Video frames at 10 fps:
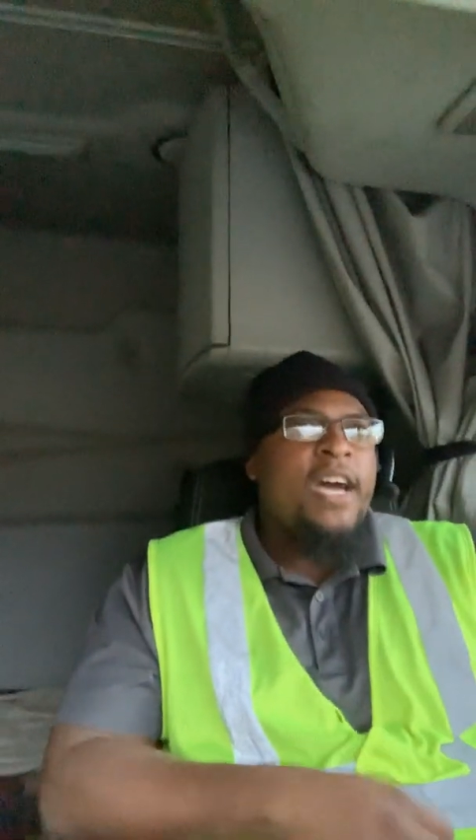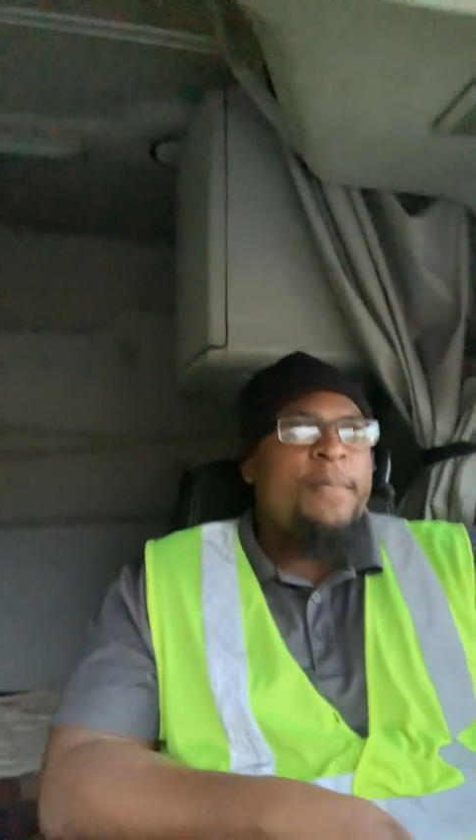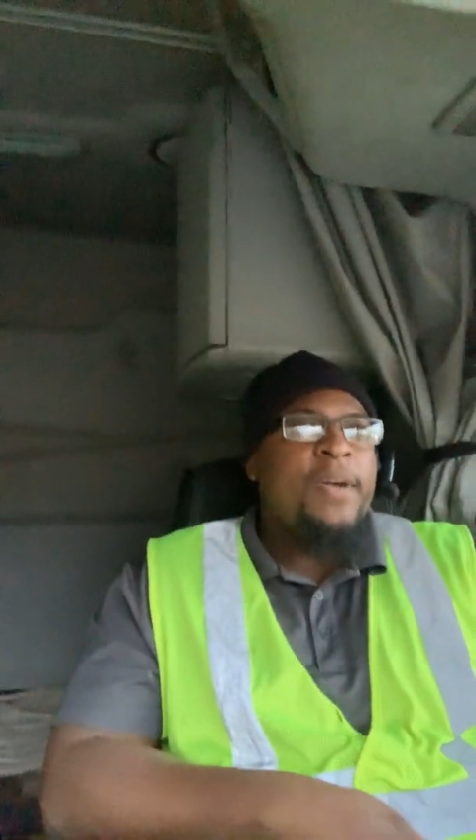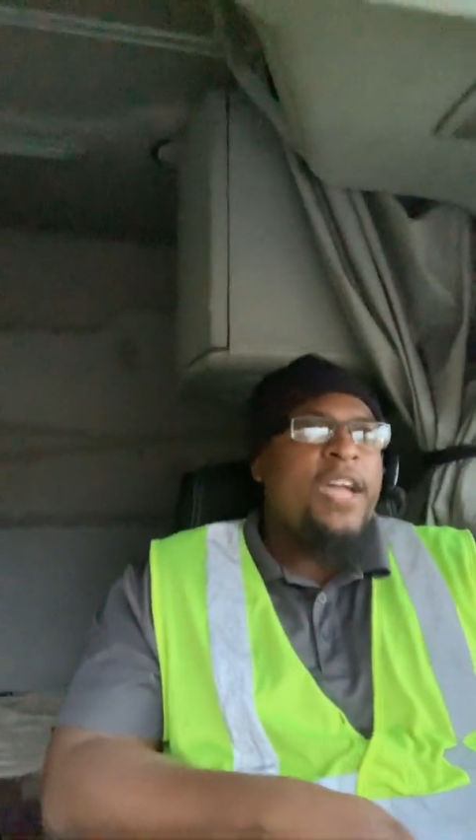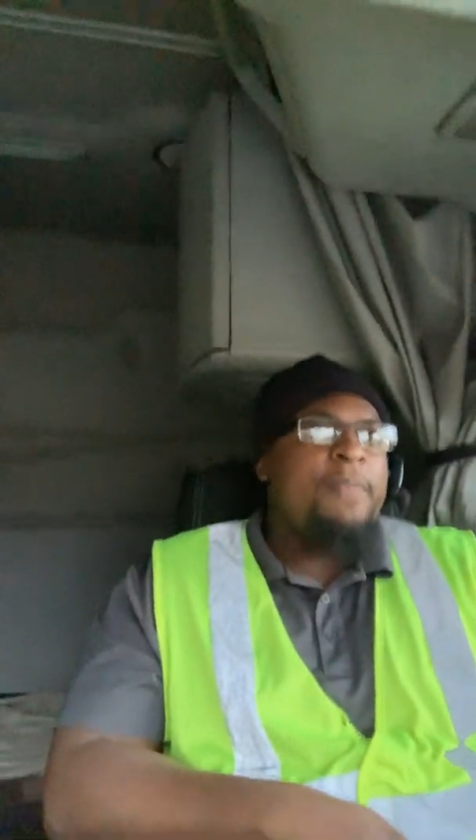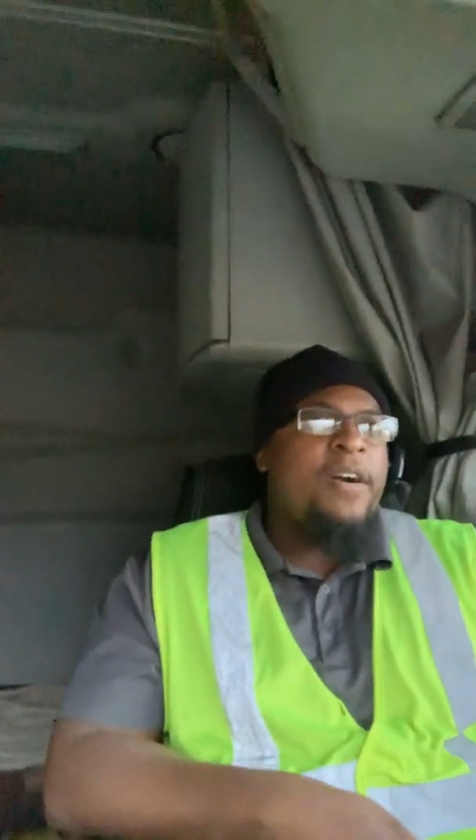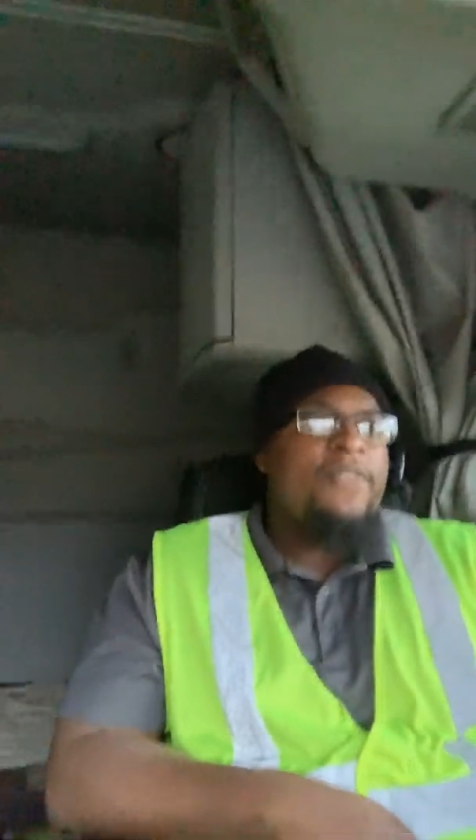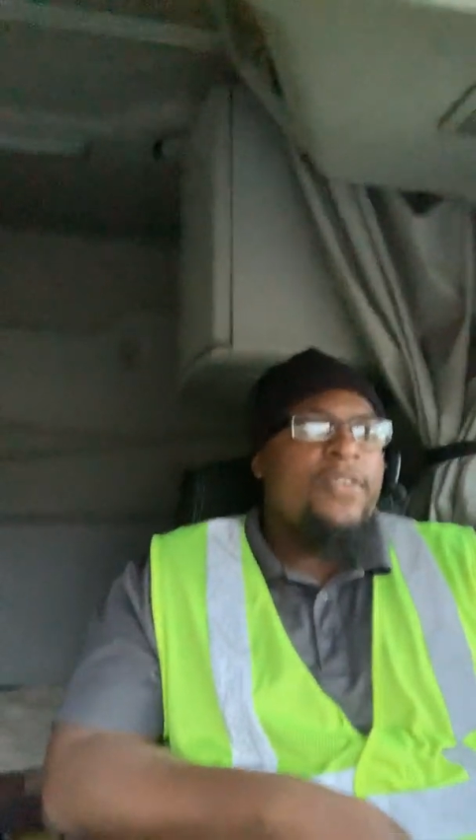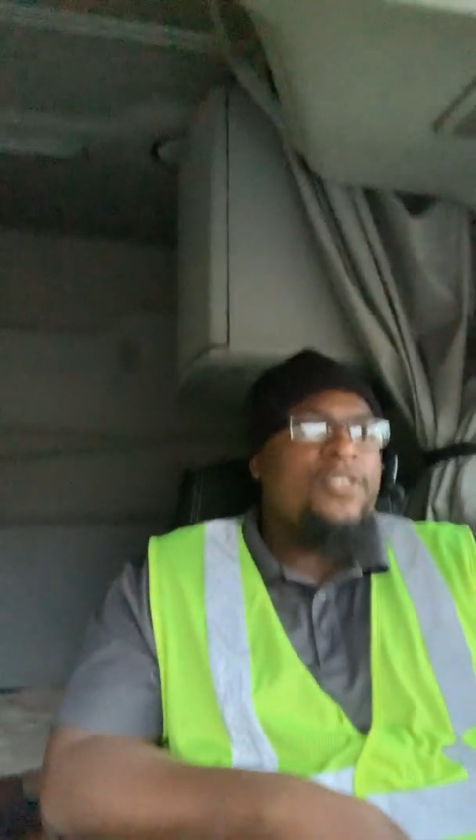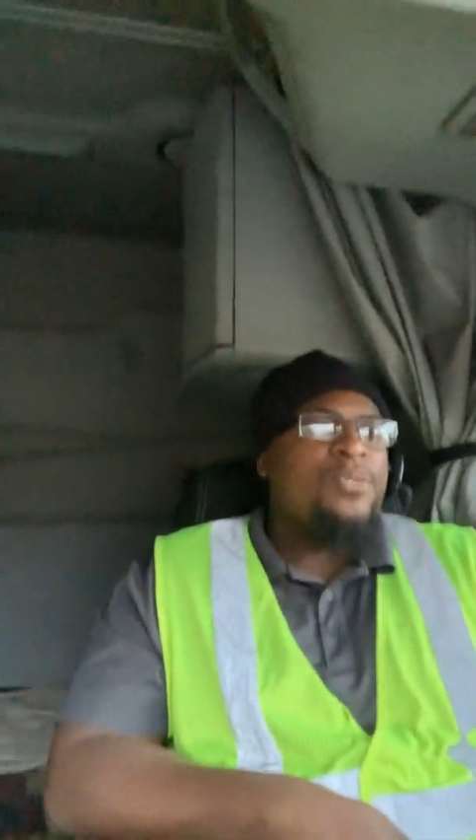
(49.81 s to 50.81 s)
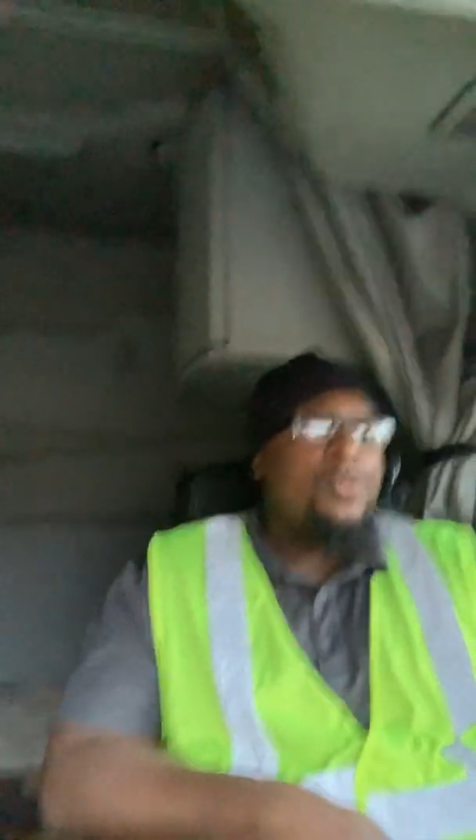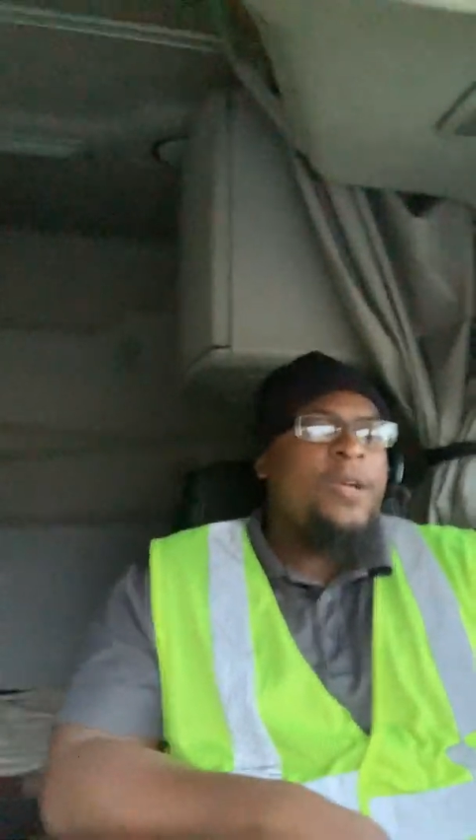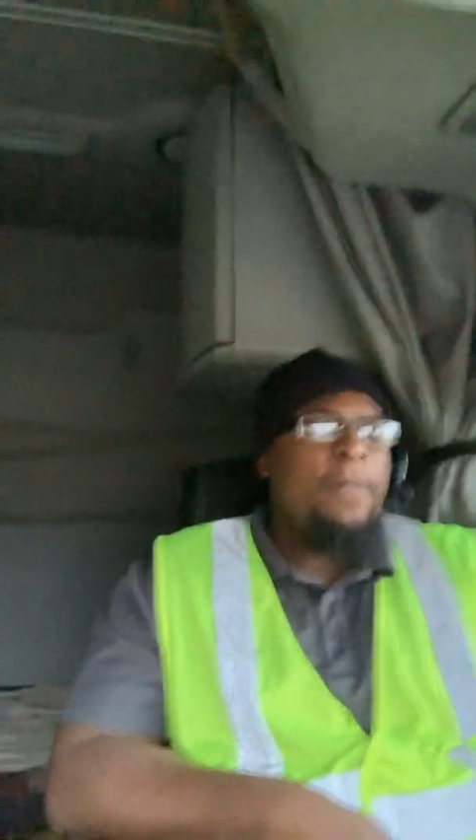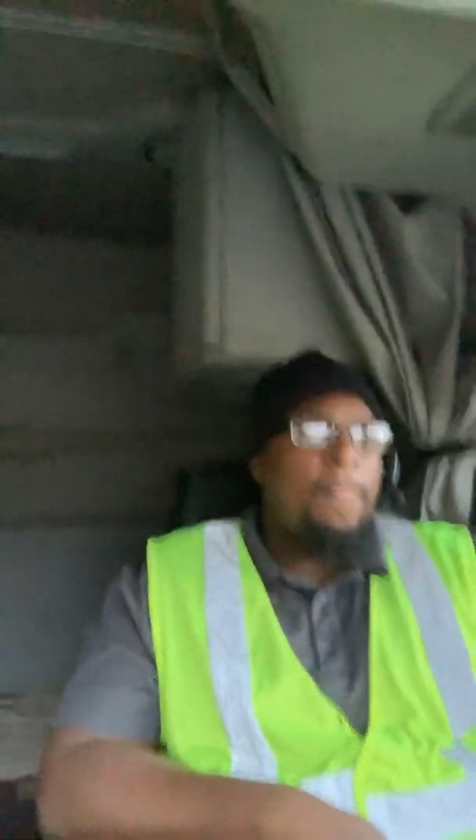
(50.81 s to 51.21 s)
I made my first week,